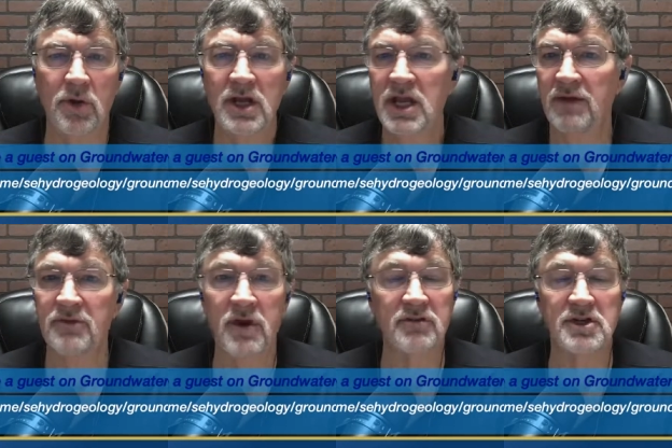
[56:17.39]

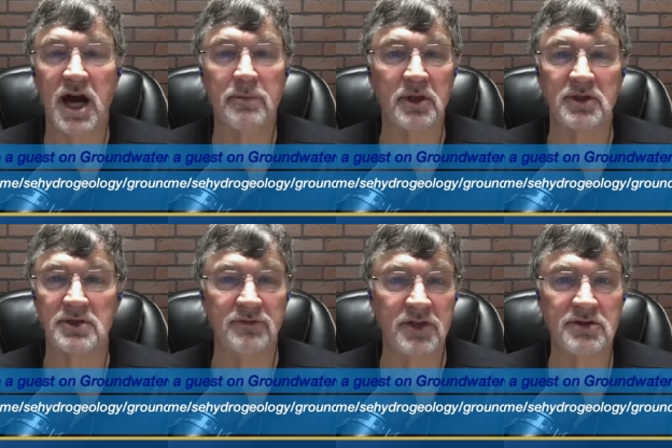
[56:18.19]
So if you have a
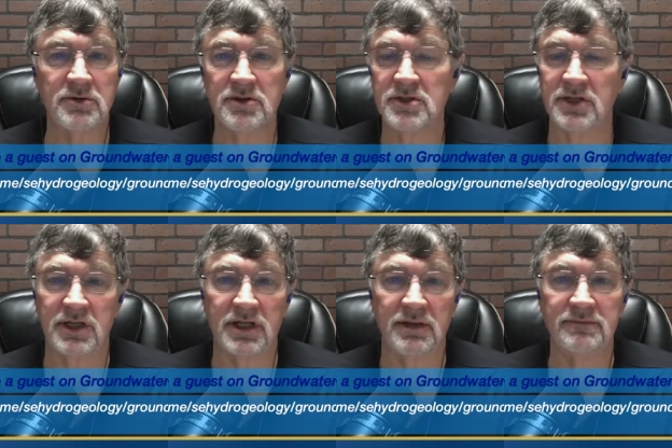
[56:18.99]
topic that's of
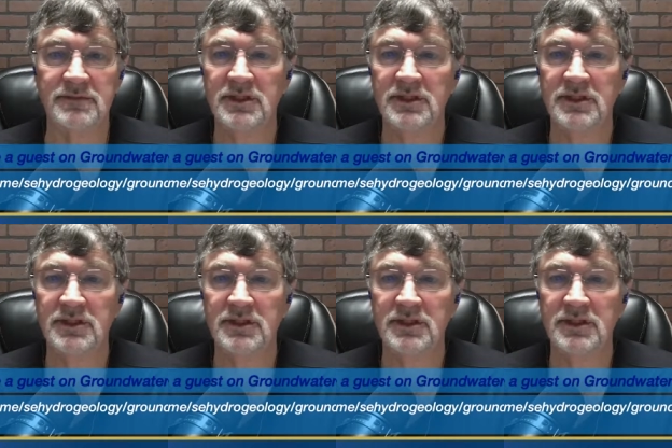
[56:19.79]
interest,